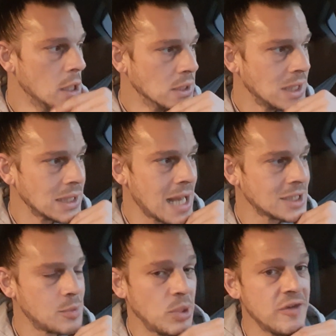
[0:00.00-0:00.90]
So I'd like
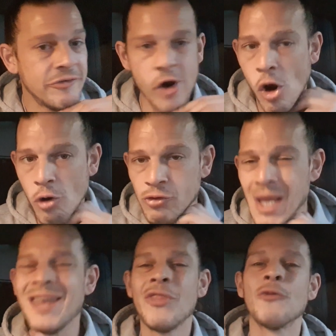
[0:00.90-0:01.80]
to be involved
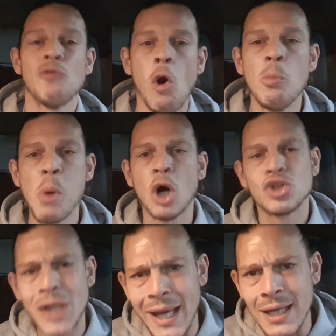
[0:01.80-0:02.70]
in the
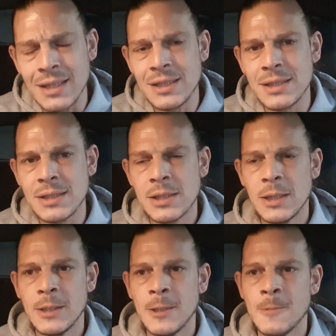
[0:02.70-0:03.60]
robotics,
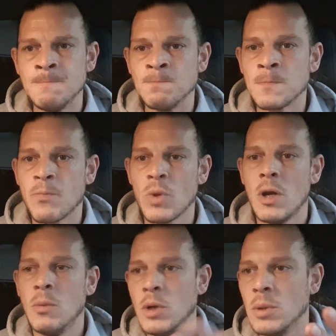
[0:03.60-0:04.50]

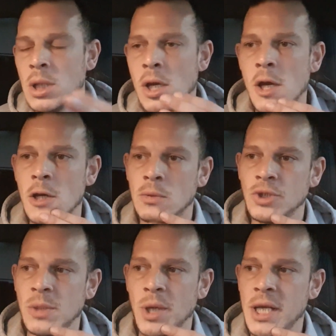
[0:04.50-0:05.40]
and we'll
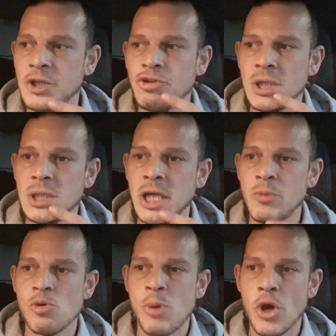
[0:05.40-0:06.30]
see what you're interested in.
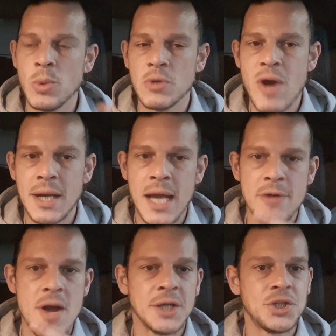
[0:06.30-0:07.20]
We'll point you in the right
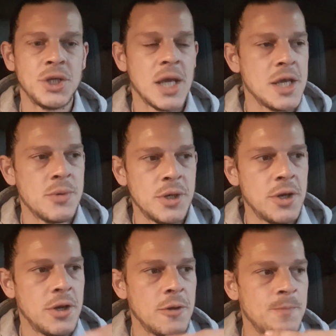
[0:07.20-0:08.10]
direction, get you
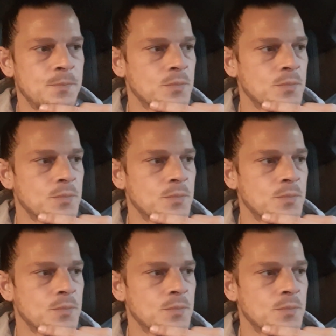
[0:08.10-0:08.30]
an